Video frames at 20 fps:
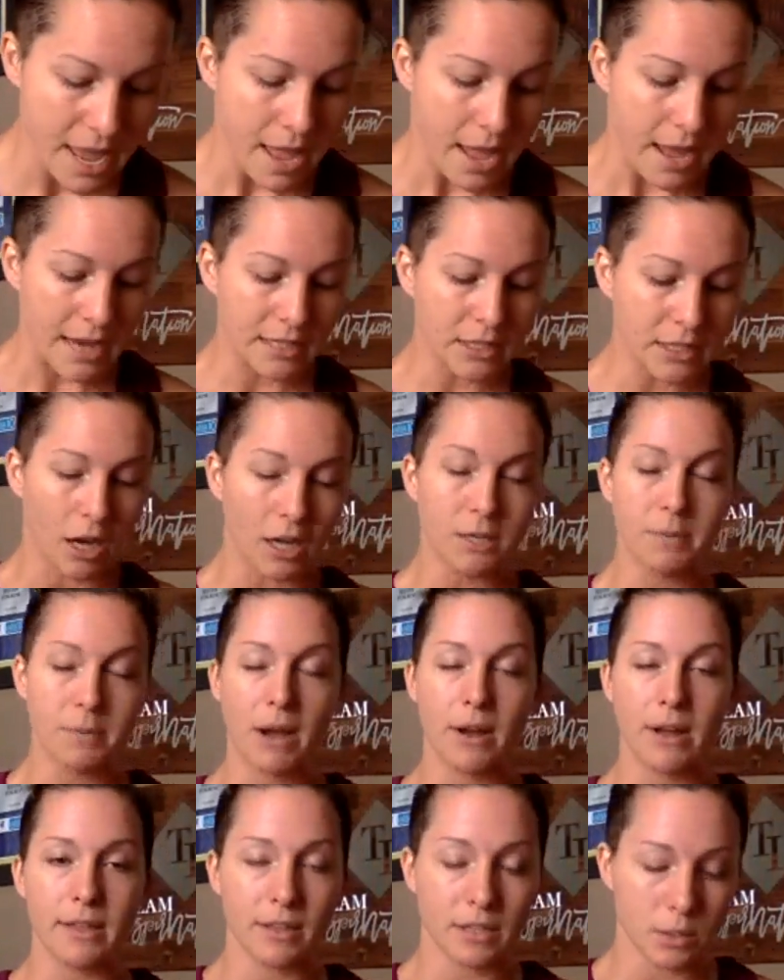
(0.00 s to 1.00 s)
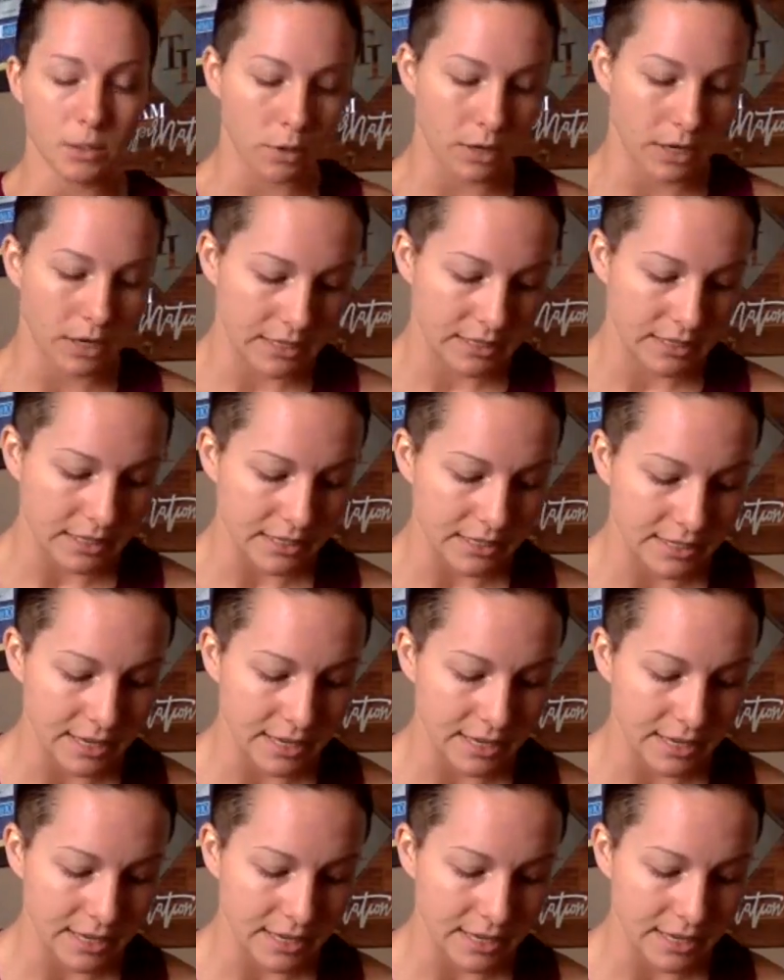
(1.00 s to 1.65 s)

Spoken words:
He talks about in this one, he says,